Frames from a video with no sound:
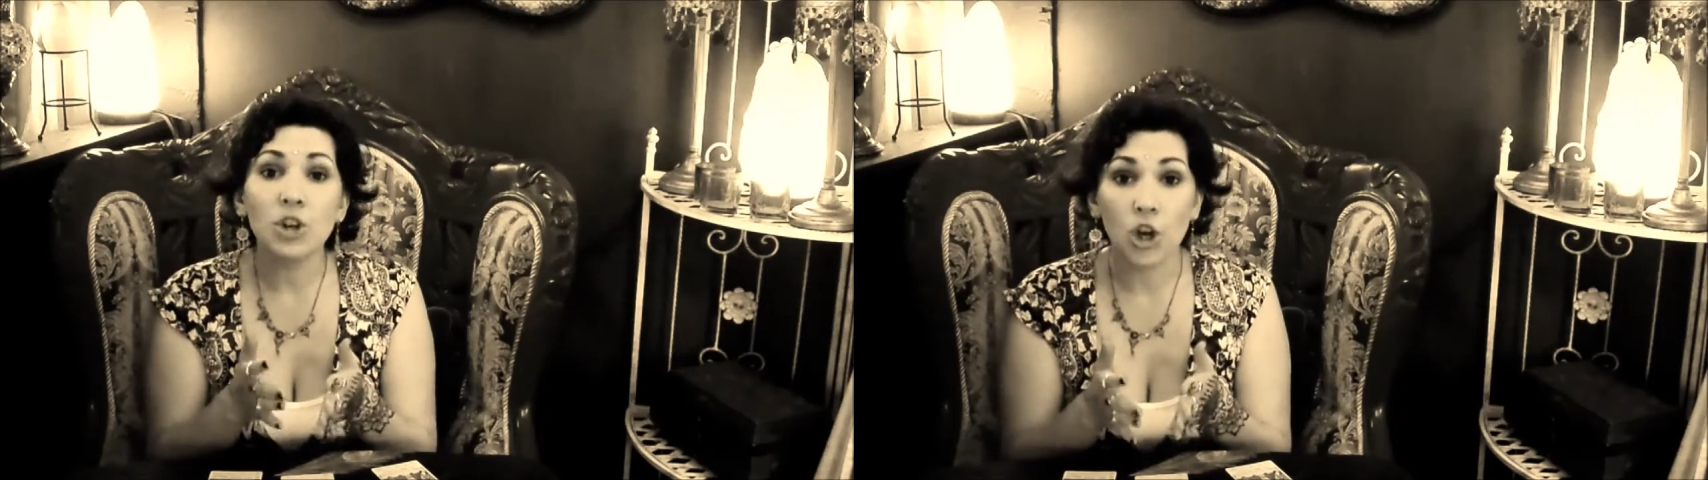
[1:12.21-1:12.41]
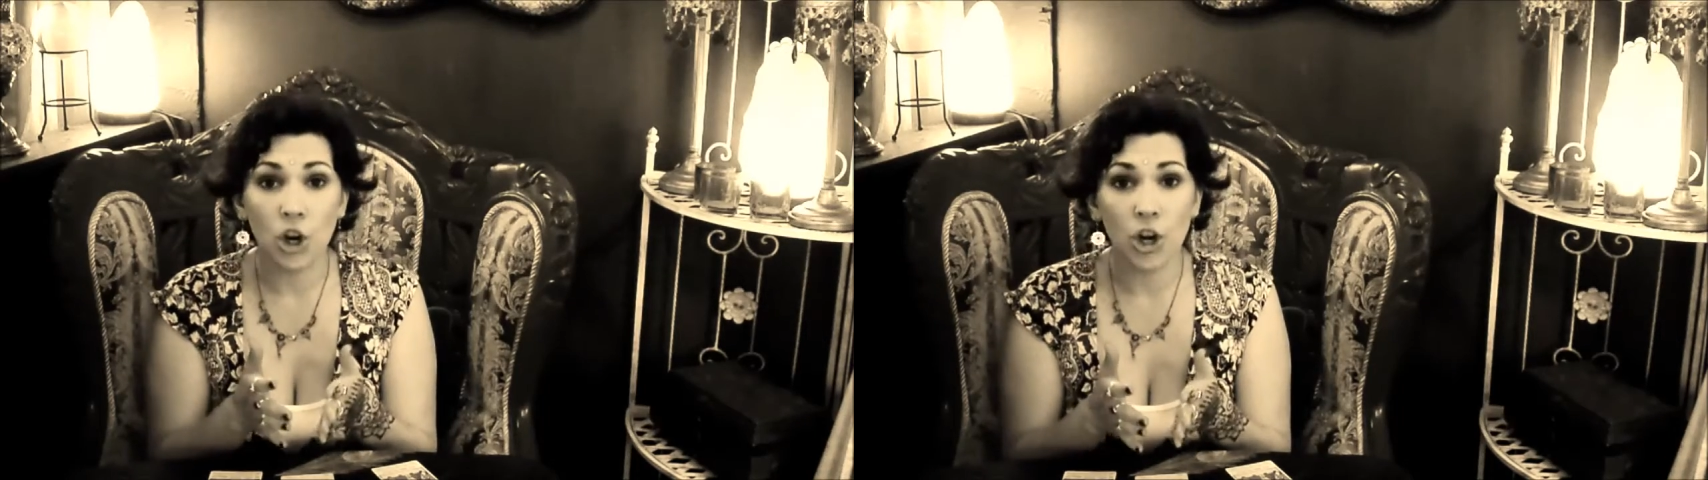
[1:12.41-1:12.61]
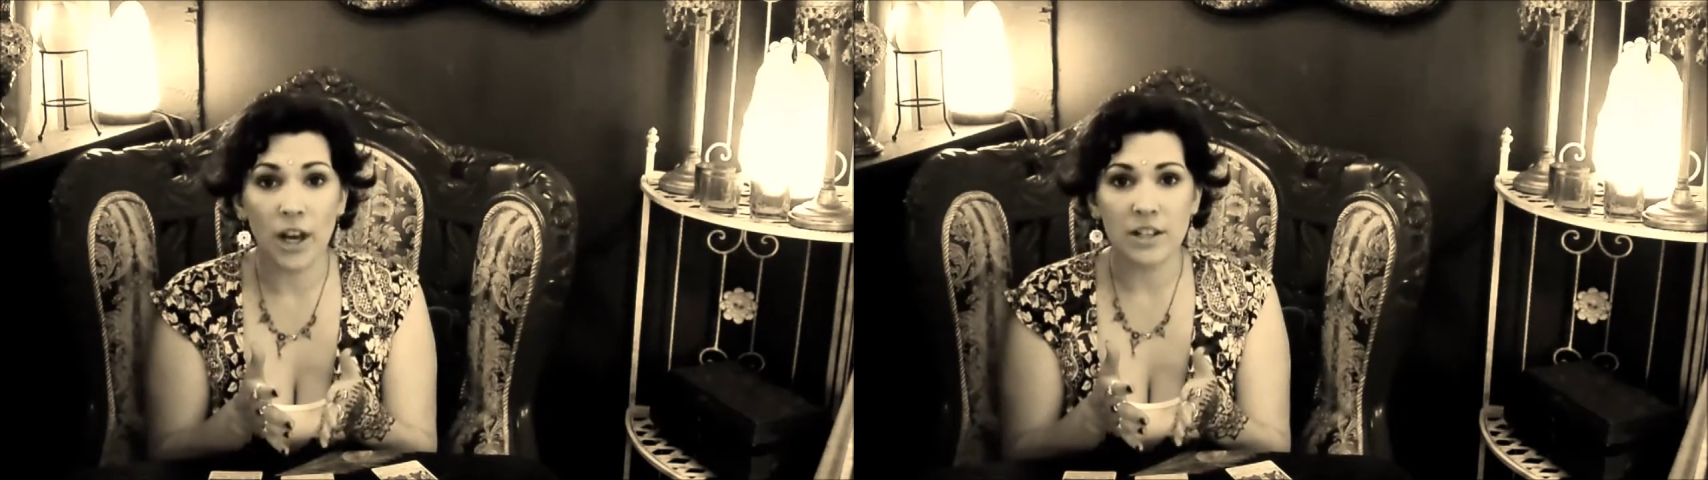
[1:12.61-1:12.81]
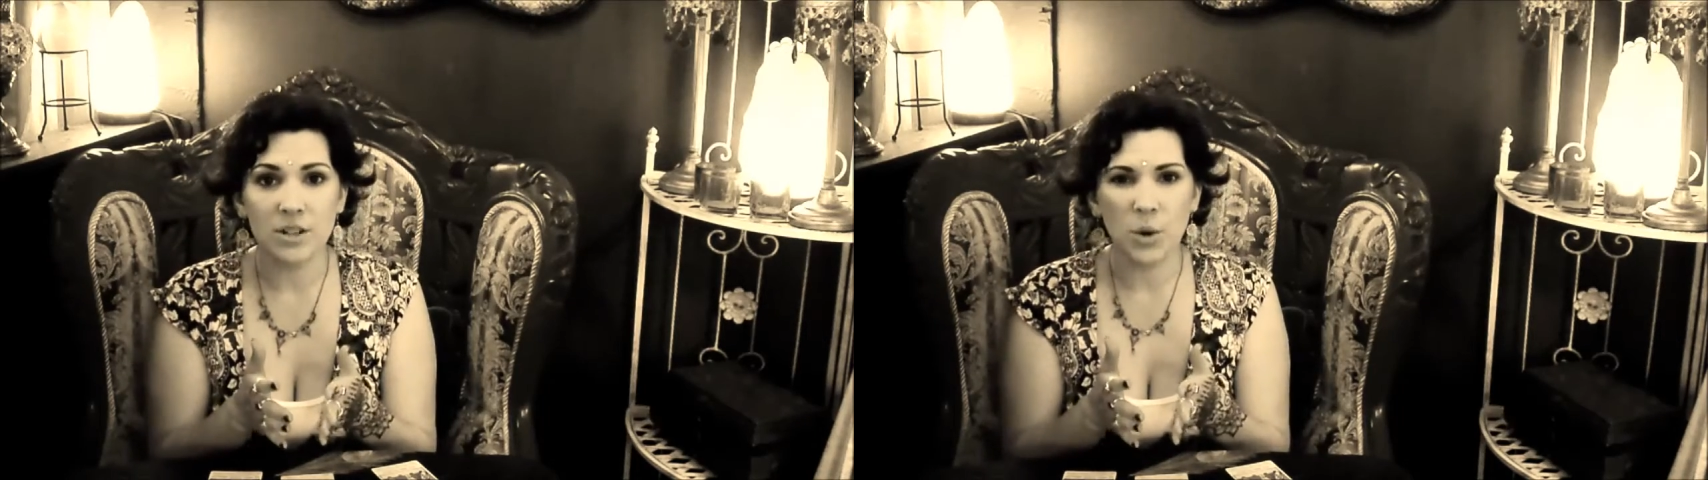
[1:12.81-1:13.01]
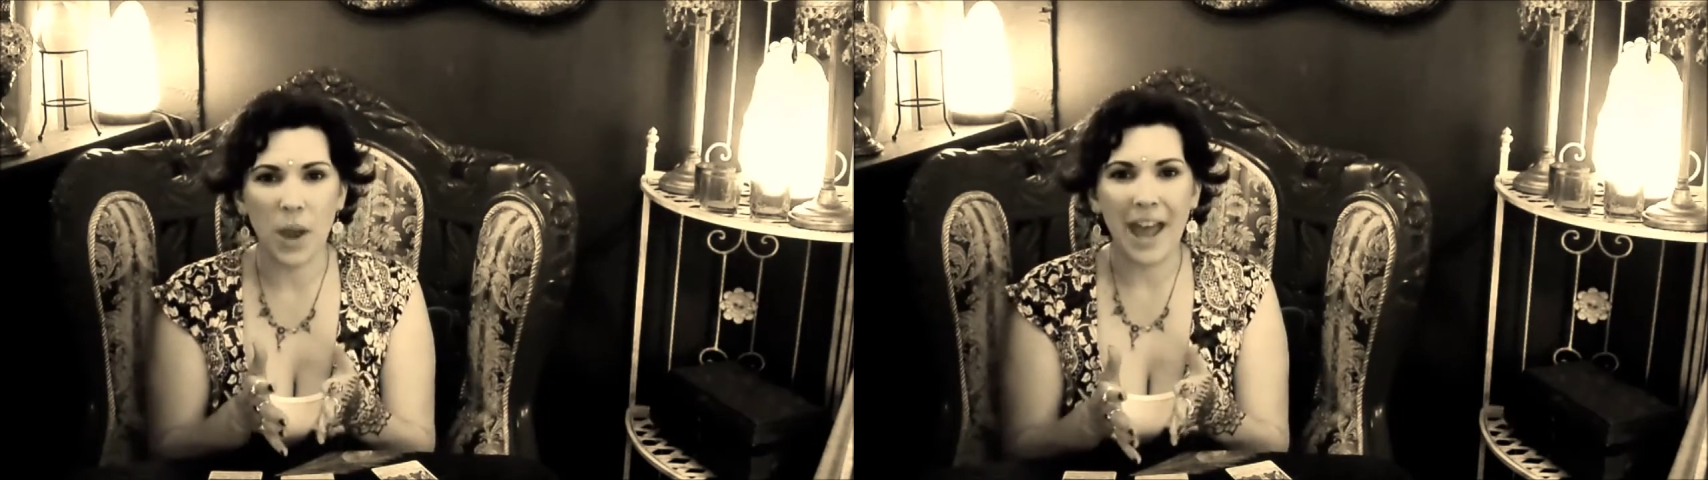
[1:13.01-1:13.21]
the
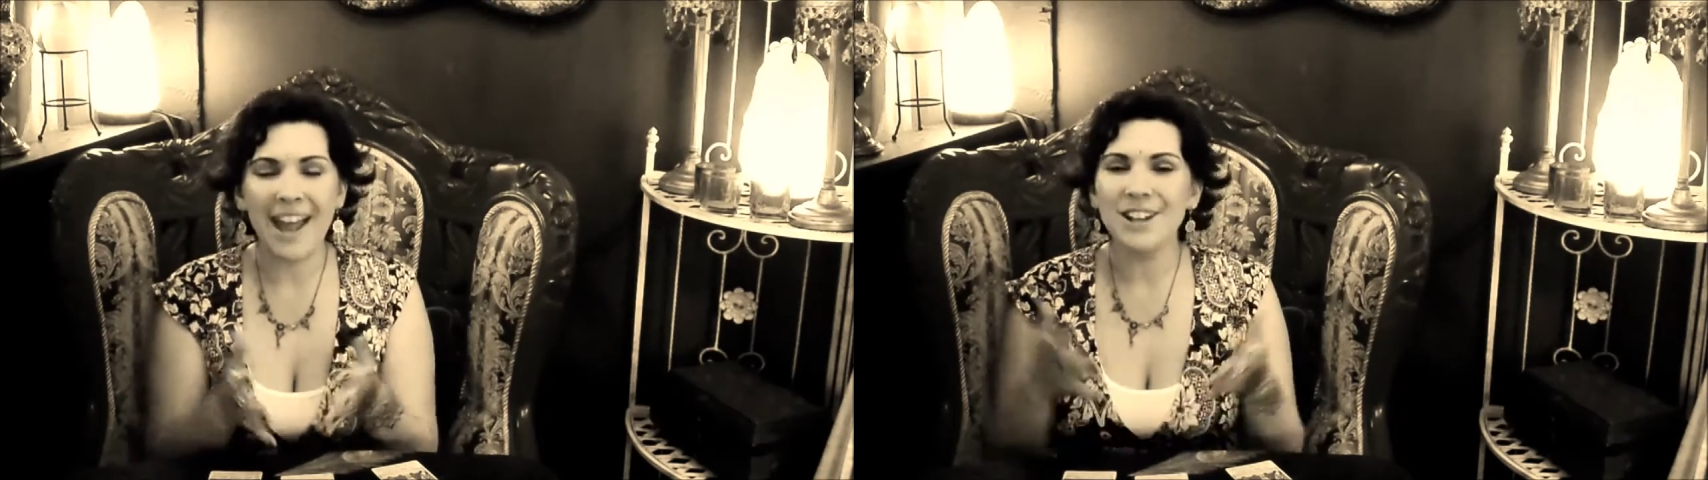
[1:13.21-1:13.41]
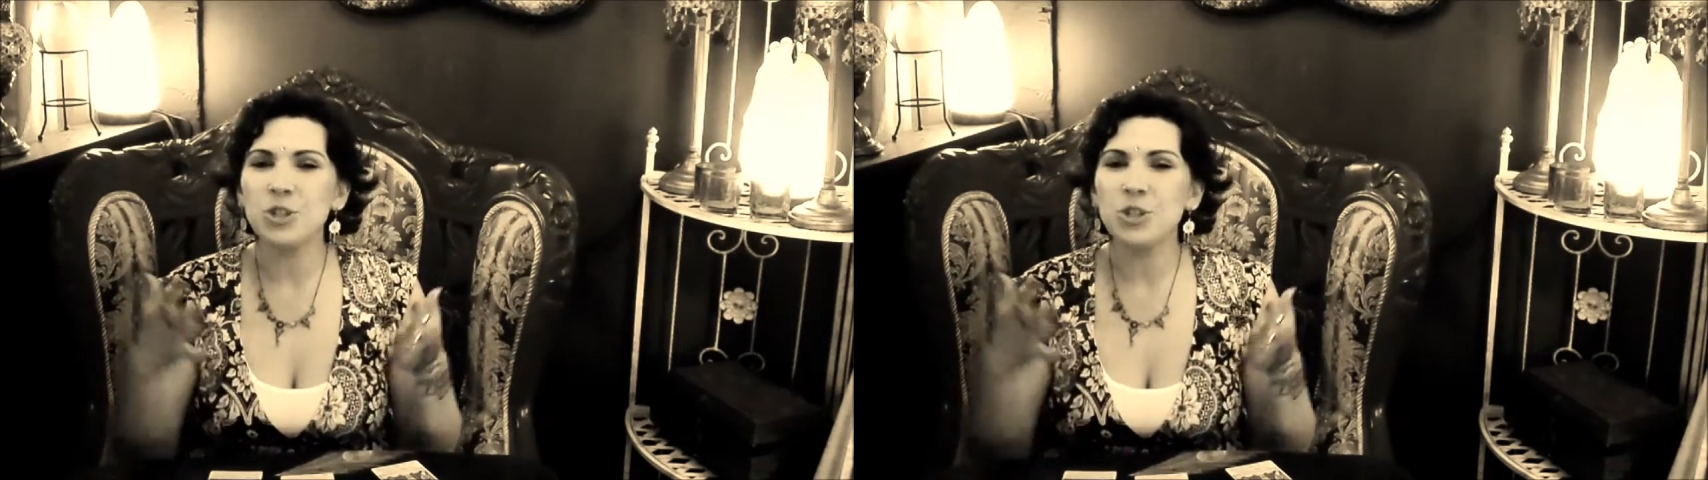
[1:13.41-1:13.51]
current, okay?